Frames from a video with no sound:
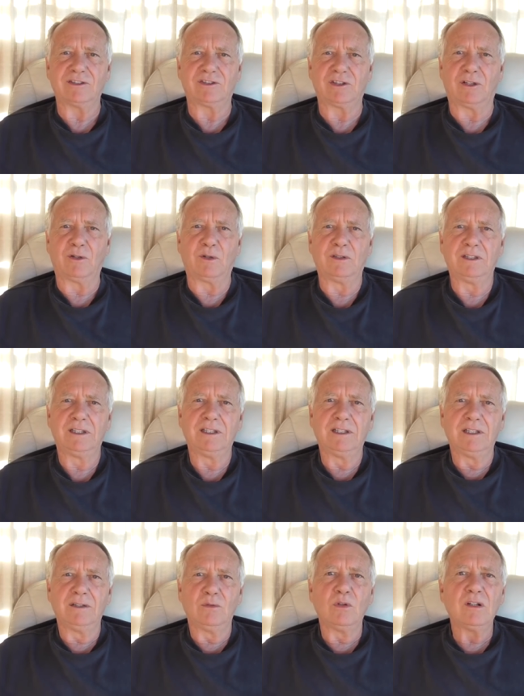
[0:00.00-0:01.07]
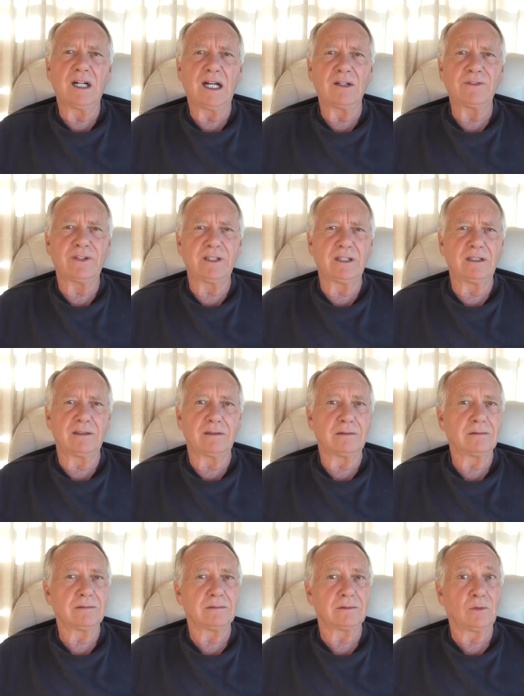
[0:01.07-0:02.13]
So we're out
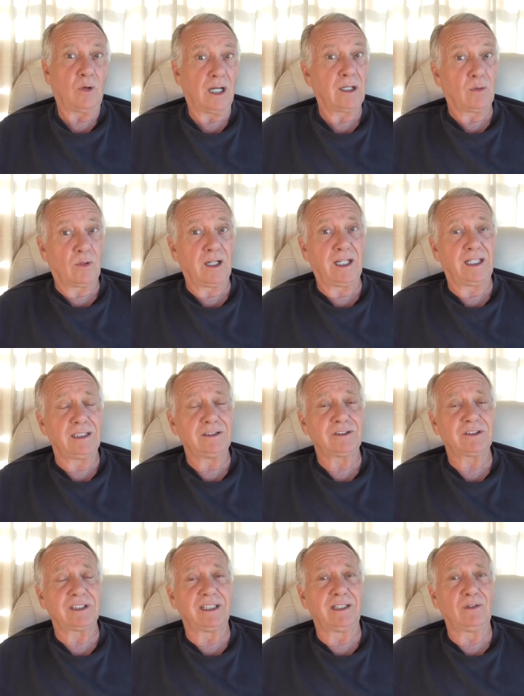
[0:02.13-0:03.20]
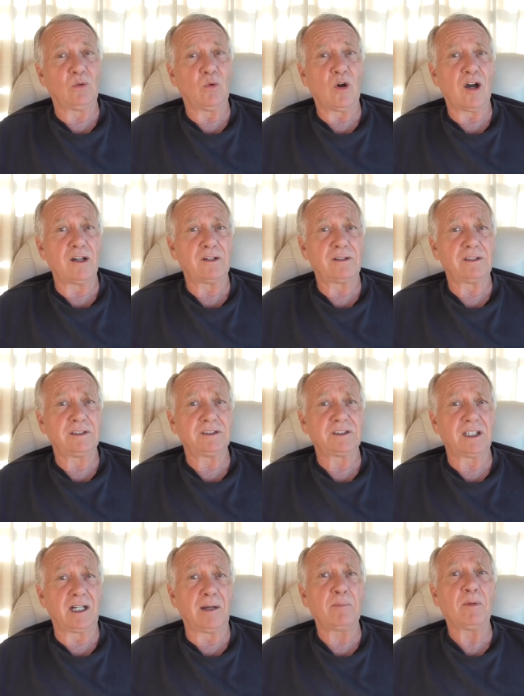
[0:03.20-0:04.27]
there quite a ways, and the water is
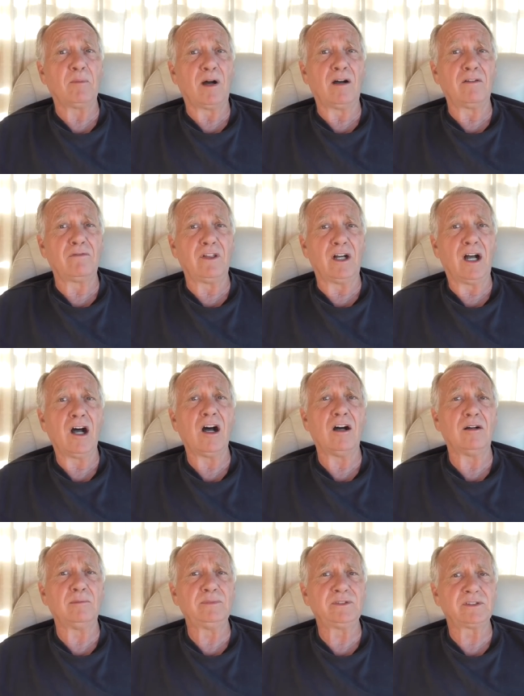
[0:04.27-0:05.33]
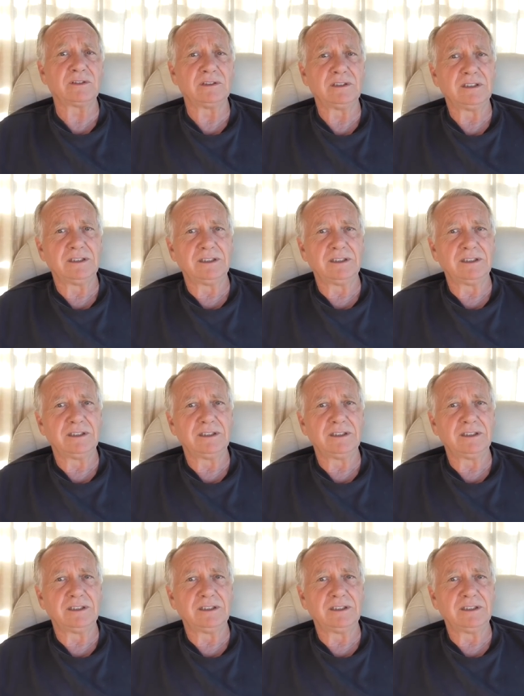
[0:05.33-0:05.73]
up above the hubs,